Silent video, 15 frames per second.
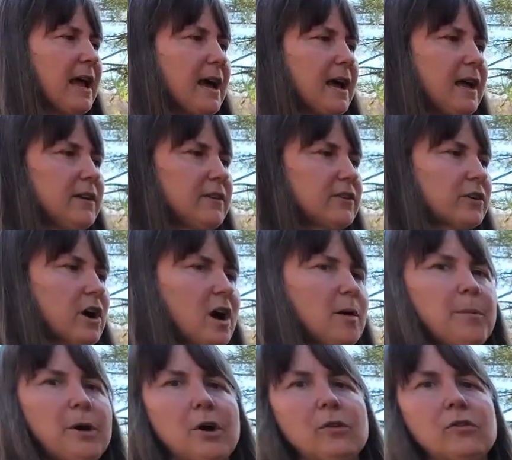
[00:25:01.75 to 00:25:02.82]
and
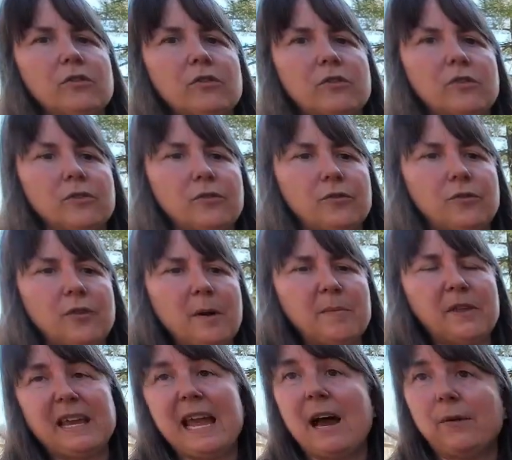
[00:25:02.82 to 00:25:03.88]
compost from
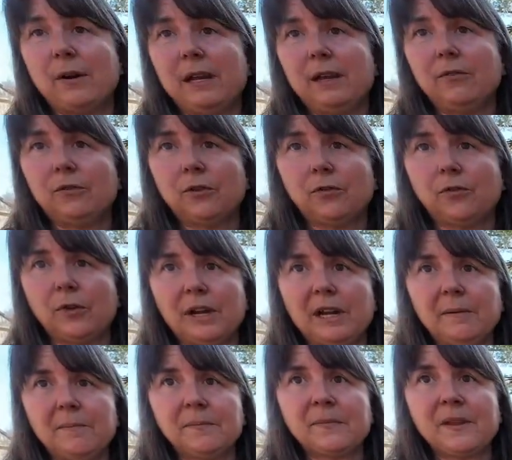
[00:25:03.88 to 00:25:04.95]
the county for
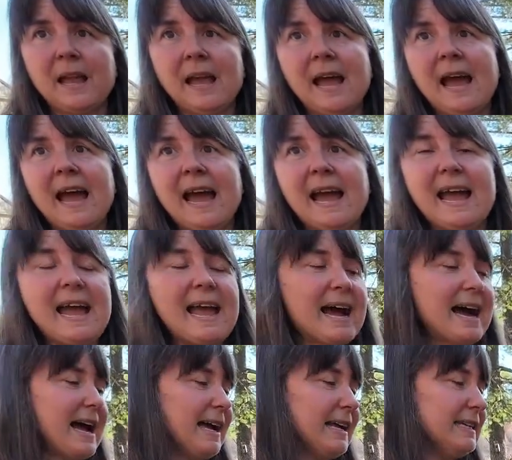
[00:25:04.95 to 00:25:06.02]
free,
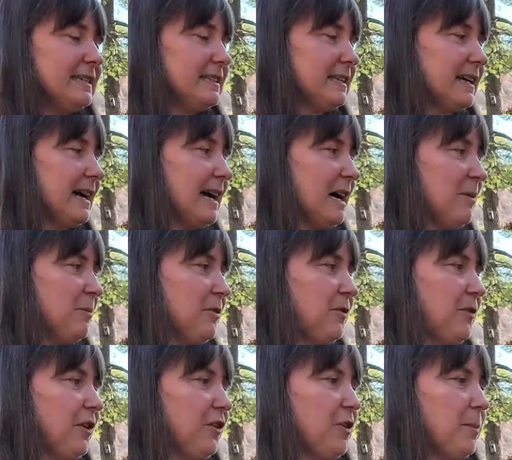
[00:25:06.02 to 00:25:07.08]
and
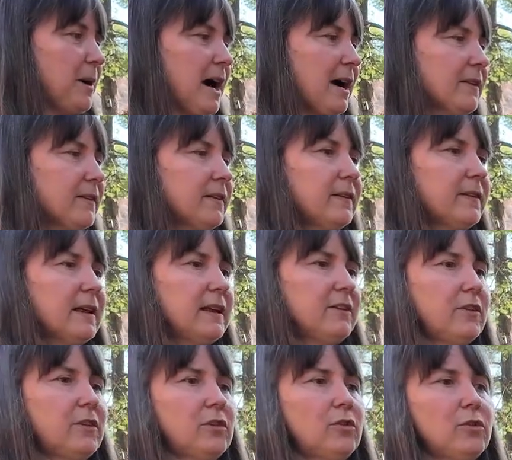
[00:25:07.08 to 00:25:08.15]
filled the boxes and
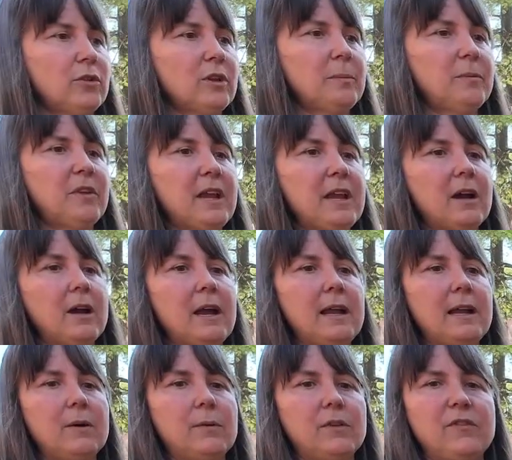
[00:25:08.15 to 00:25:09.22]
did the tulips here,
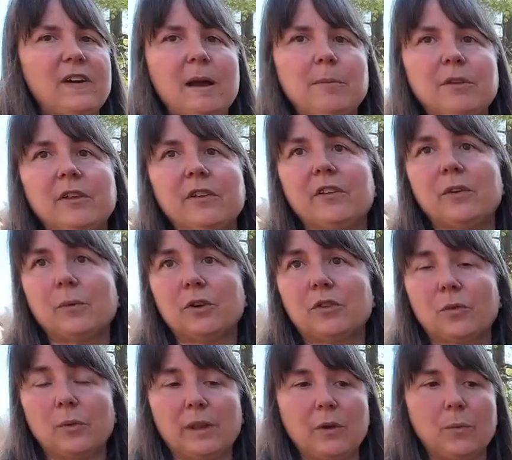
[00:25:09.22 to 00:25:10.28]
and it was fabulous. It
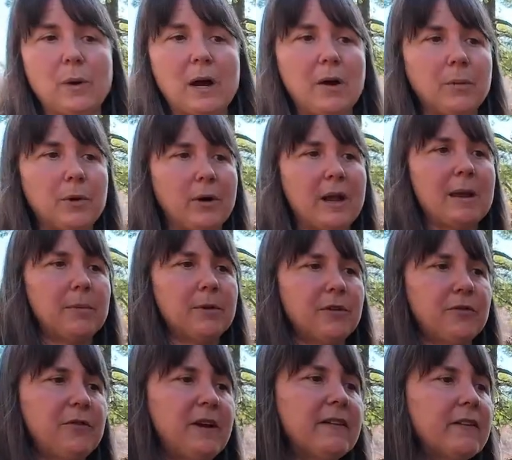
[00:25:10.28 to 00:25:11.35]
worked really well. We were able to
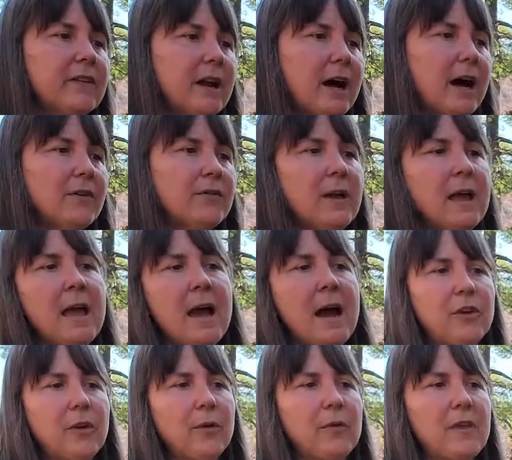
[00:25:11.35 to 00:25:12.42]
fence it off.
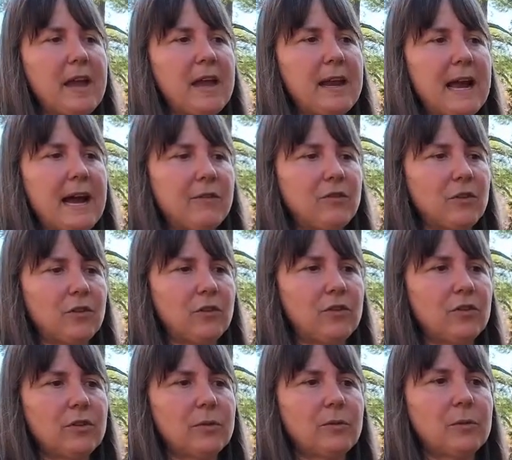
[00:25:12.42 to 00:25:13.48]
So then after the
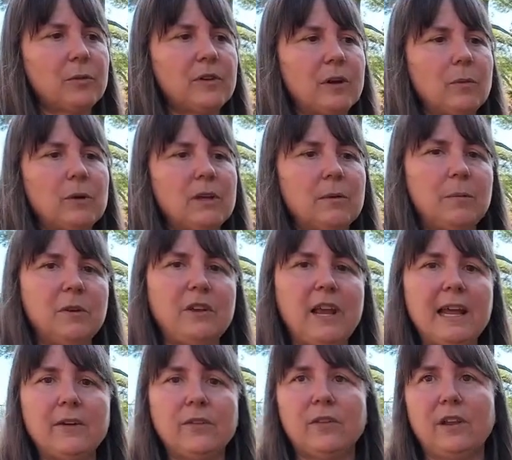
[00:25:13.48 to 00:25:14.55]
tulips were done, we did
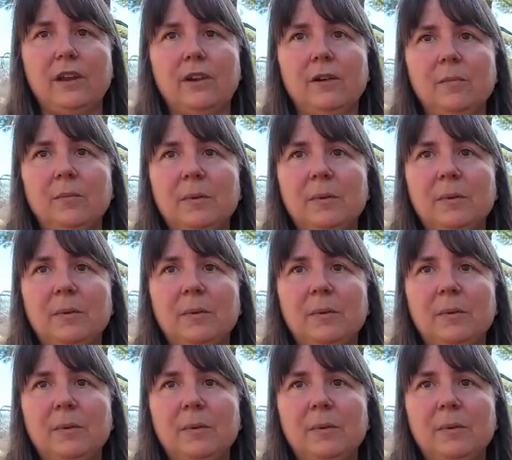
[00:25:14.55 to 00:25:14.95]
potatoes here